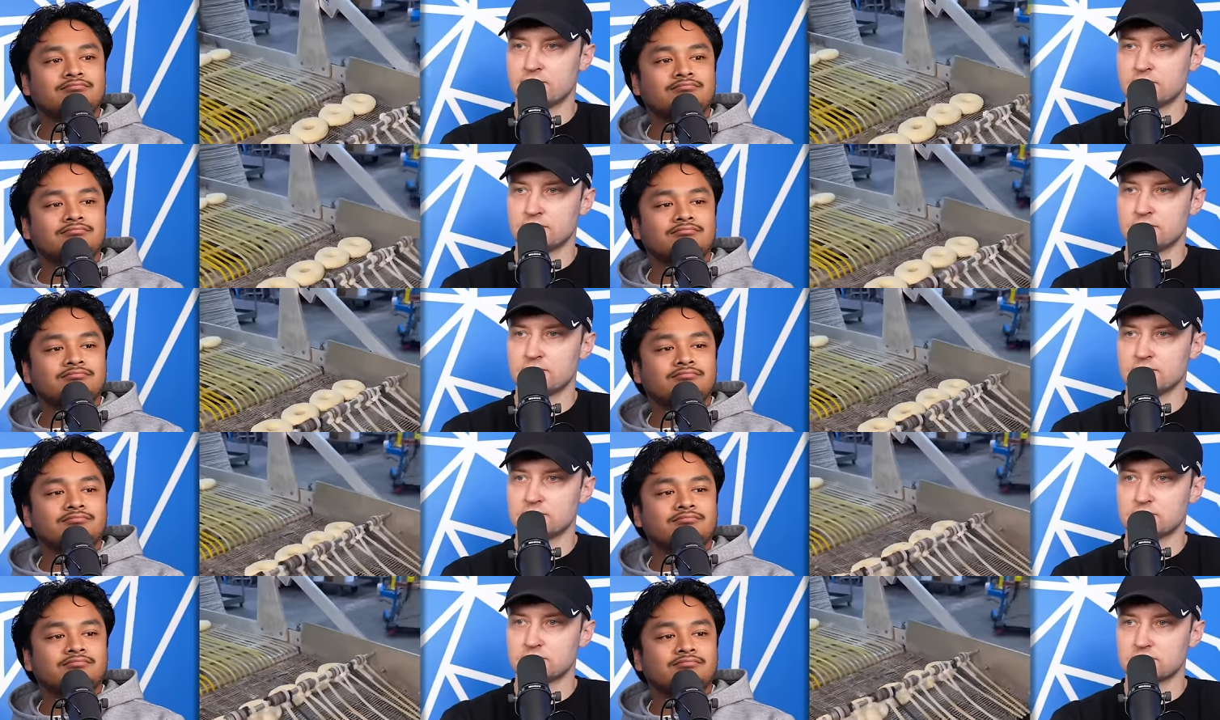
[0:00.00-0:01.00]

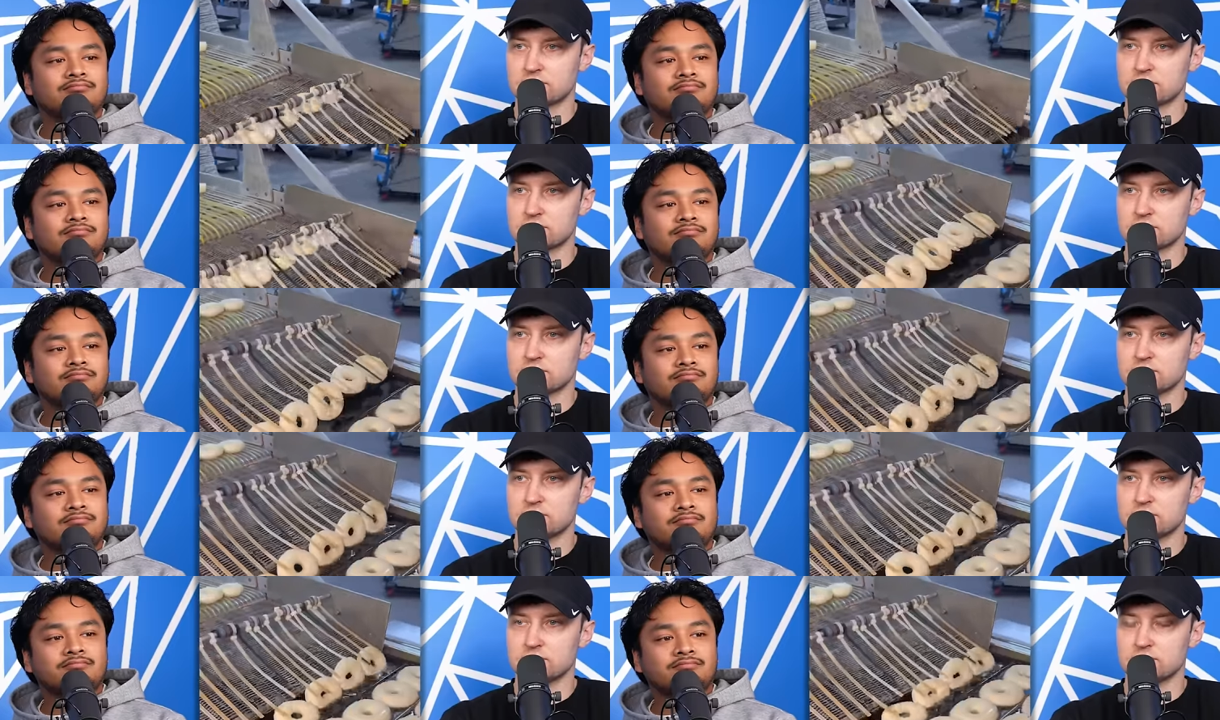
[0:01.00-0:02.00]

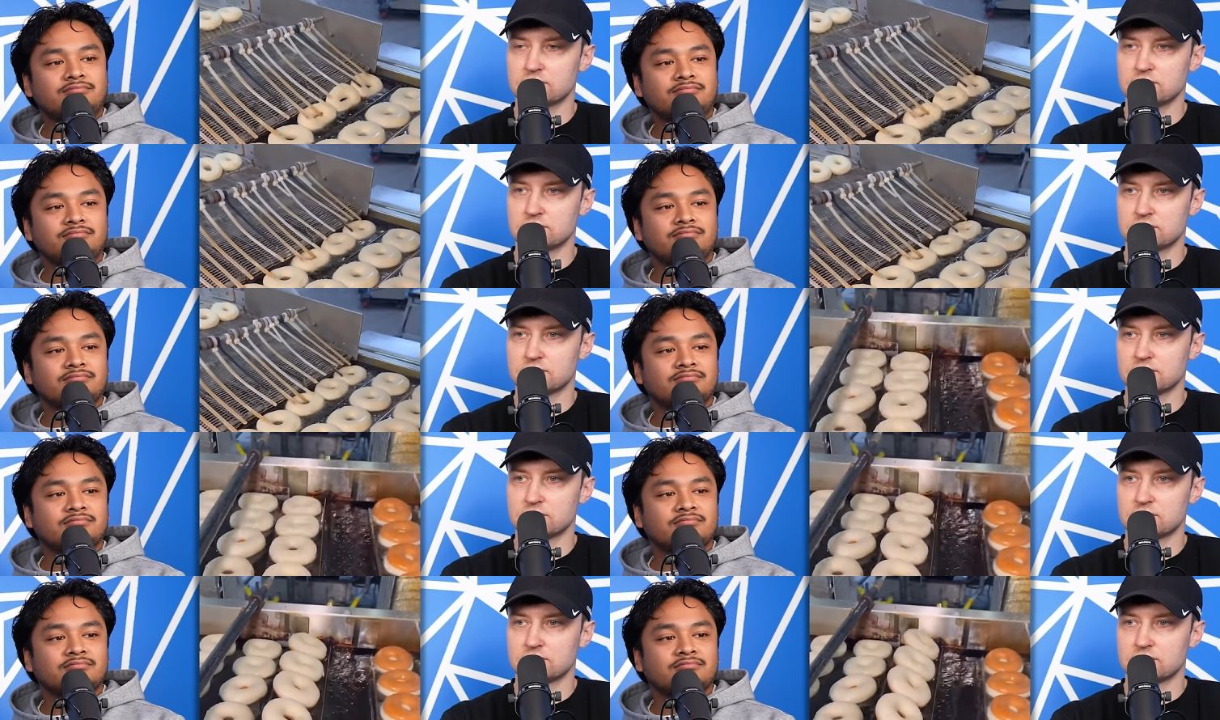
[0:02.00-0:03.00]

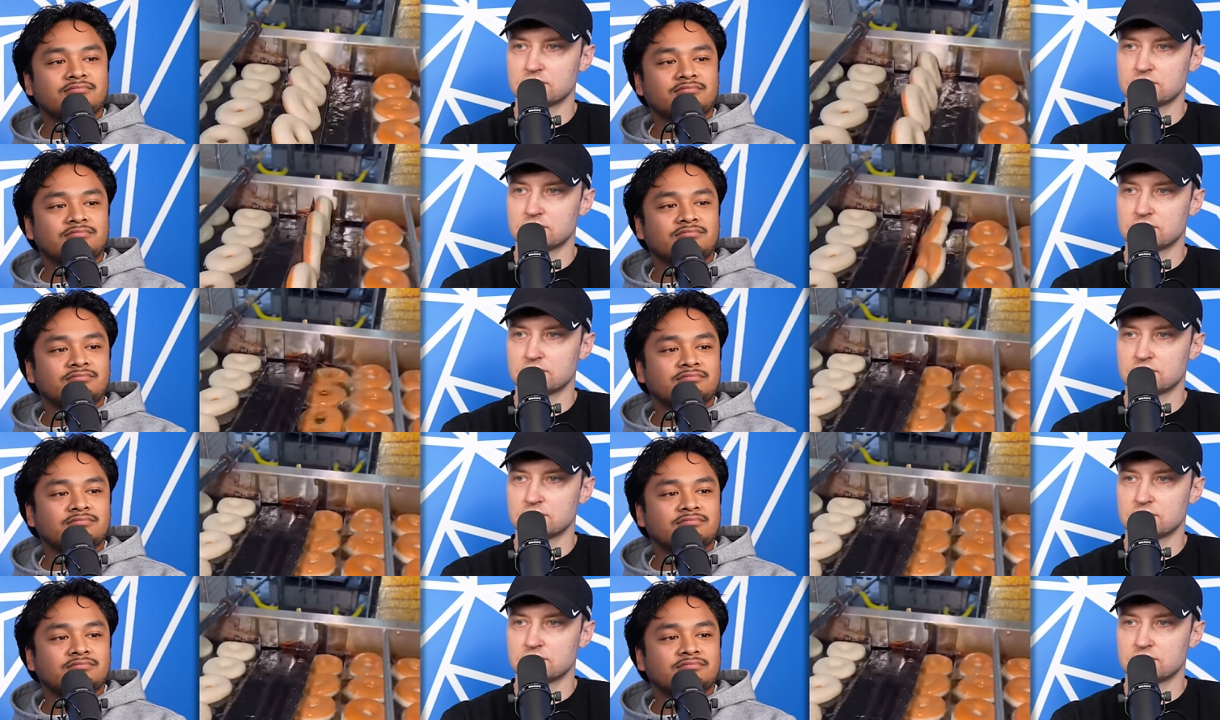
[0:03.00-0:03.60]
Nobody speaks.